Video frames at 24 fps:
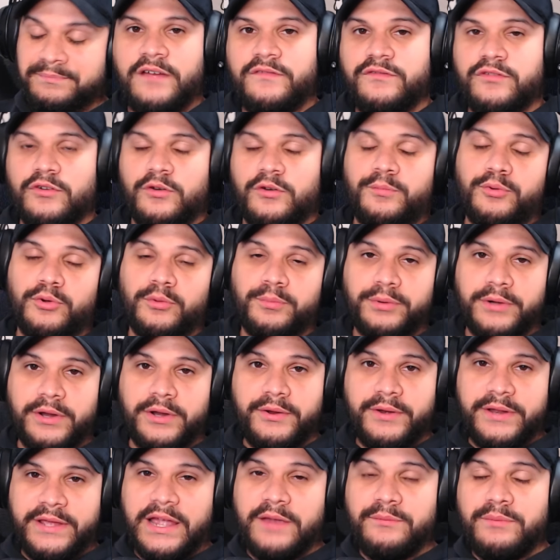Now for a pull
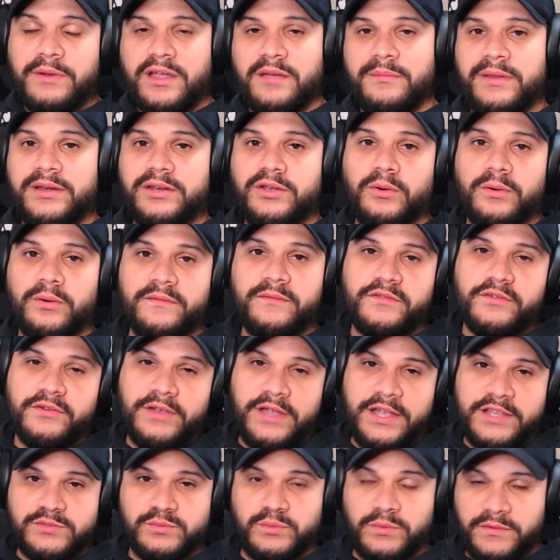priority, I recommend going
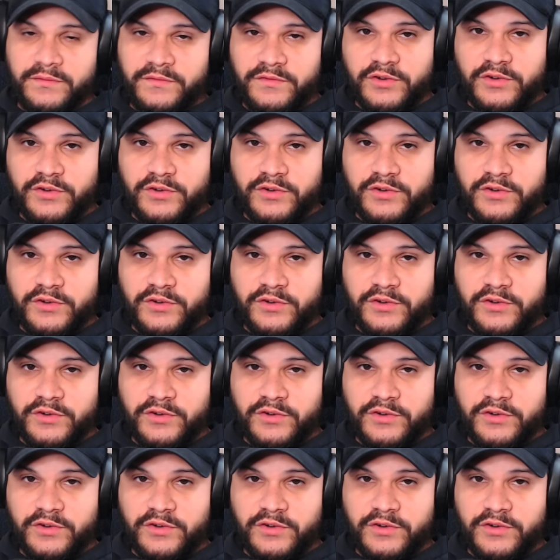for S1